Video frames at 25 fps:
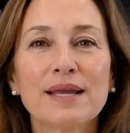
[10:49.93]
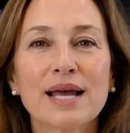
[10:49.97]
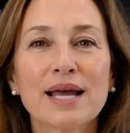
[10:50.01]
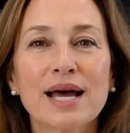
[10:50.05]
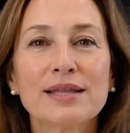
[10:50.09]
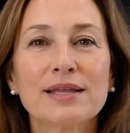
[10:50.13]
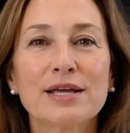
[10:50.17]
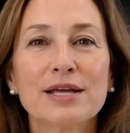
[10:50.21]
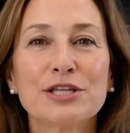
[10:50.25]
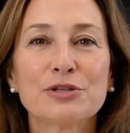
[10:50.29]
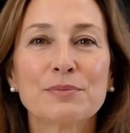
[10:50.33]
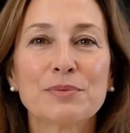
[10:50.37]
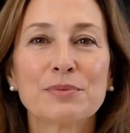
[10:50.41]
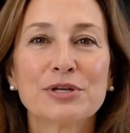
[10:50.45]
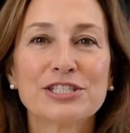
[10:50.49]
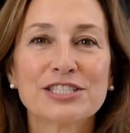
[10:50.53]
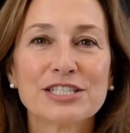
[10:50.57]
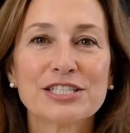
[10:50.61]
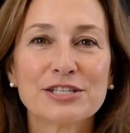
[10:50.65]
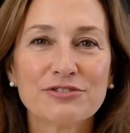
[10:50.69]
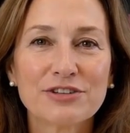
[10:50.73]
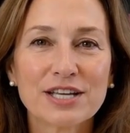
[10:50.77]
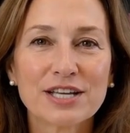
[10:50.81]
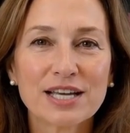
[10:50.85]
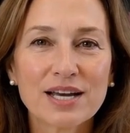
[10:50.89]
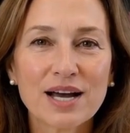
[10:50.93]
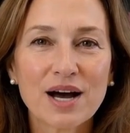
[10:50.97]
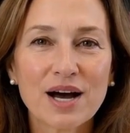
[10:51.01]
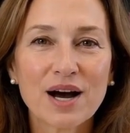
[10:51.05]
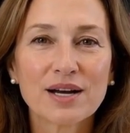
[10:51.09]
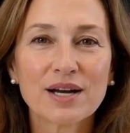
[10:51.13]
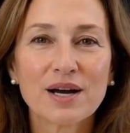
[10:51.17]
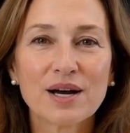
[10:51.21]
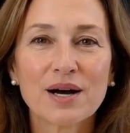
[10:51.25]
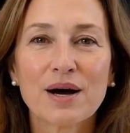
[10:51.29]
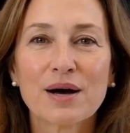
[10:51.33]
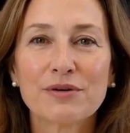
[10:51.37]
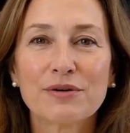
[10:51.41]
and the specific
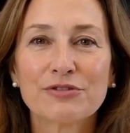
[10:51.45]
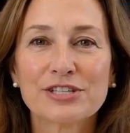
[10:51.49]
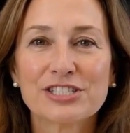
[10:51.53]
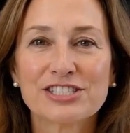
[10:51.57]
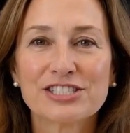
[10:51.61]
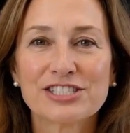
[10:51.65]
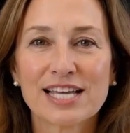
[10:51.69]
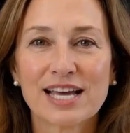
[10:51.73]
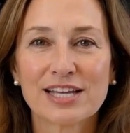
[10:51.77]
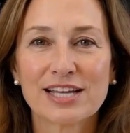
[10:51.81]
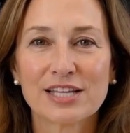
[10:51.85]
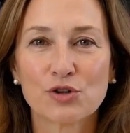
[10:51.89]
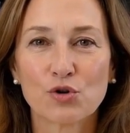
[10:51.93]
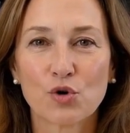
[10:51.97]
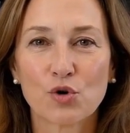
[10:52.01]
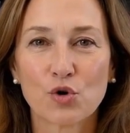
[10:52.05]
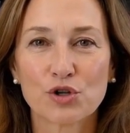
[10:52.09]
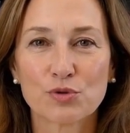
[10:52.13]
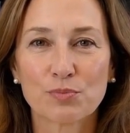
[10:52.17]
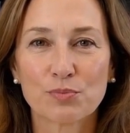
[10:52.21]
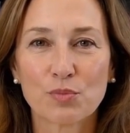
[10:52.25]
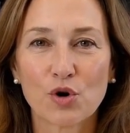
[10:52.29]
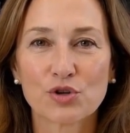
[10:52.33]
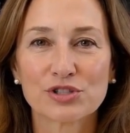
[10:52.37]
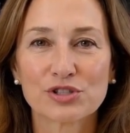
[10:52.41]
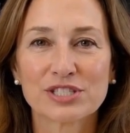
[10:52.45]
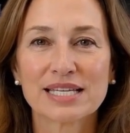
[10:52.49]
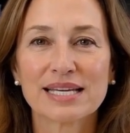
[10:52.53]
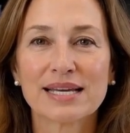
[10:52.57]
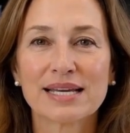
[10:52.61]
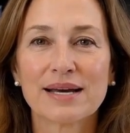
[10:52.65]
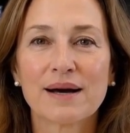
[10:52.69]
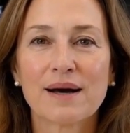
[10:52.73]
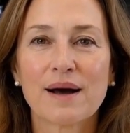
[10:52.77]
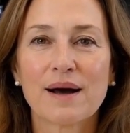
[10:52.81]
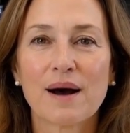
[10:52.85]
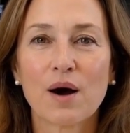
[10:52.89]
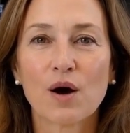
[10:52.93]
color of the celluloid
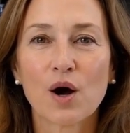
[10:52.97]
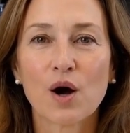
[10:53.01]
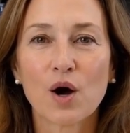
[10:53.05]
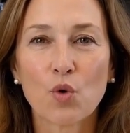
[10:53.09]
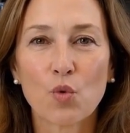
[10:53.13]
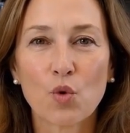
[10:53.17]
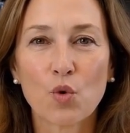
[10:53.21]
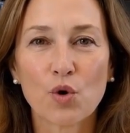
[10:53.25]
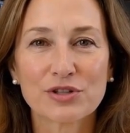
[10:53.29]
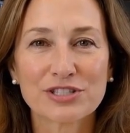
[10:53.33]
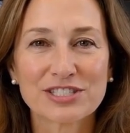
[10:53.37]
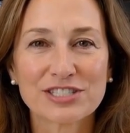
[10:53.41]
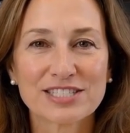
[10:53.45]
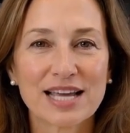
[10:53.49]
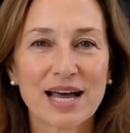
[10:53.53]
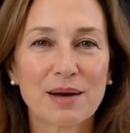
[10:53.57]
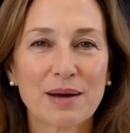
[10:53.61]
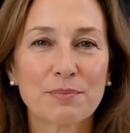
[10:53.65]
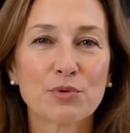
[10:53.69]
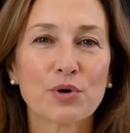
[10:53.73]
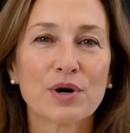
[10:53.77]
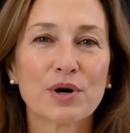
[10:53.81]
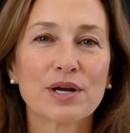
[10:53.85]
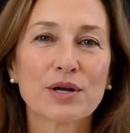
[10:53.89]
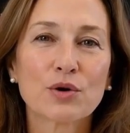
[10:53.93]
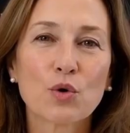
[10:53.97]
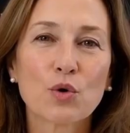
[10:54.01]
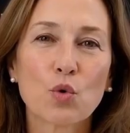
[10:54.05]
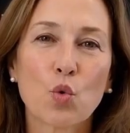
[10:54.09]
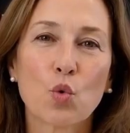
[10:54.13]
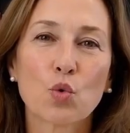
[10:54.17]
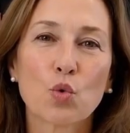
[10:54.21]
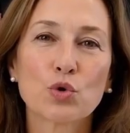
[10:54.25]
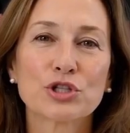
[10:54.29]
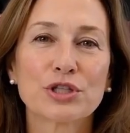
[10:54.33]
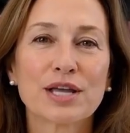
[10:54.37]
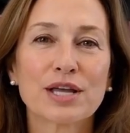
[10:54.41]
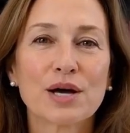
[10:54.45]
body are what separate an
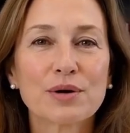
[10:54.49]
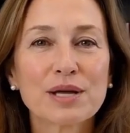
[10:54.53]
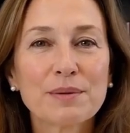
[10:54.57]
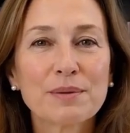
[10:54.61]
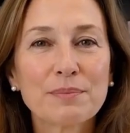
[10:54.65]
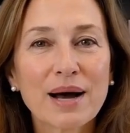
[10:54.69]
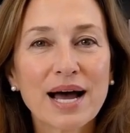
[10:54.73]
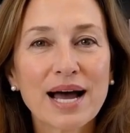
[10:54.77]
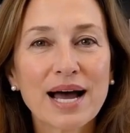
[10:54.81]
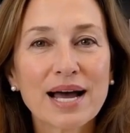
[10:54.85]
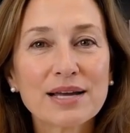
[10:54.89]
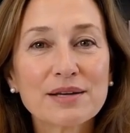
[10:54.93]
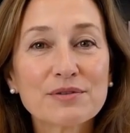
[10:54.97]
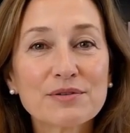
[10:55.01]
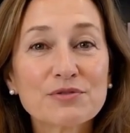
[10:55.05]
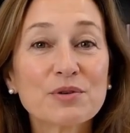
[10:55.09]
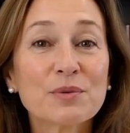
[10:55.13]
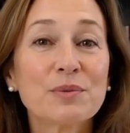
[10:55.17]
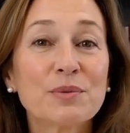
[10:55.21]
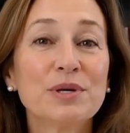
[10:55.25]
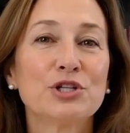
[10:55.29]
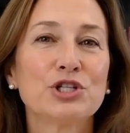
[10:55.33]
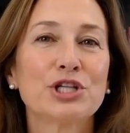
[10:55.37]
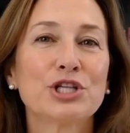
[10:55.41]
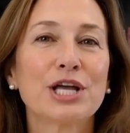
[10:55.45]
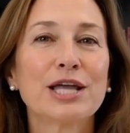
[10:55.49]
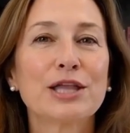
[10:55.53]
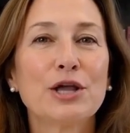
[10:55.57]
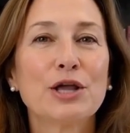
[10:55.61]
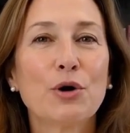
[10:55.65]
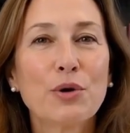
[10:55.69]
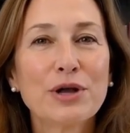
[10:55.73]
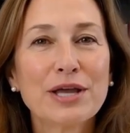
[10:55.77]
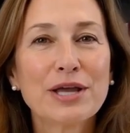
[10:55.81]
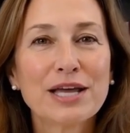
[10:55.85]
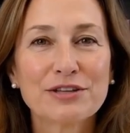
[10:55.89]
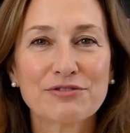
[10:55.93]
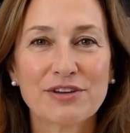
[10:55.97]
ordinary pen from a
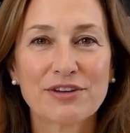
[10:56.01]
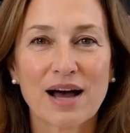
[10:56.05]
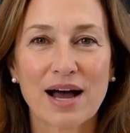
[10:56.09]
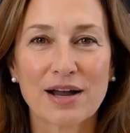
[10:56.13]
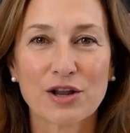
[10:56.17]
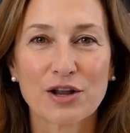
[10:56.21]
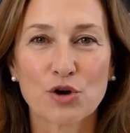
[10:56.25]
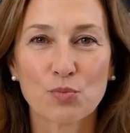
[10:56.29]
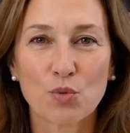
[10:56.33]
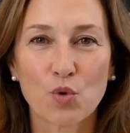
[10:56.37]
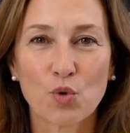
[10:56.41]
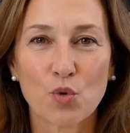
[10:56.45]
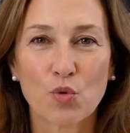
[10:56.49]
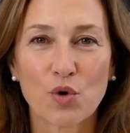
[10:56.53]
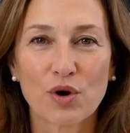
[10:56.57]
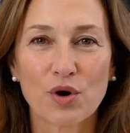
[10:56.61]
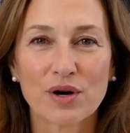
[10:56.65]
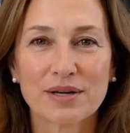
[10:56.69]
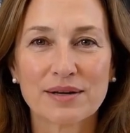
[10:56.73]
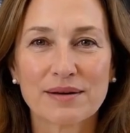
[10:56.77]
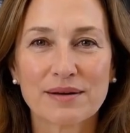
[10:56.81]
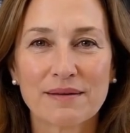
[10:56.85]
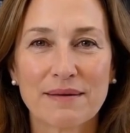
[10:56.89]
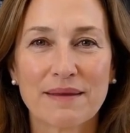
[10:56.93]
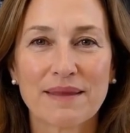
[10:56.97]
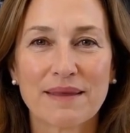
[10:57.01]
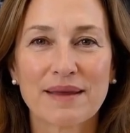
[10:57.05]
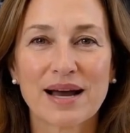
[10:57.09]
genuinely valuable one.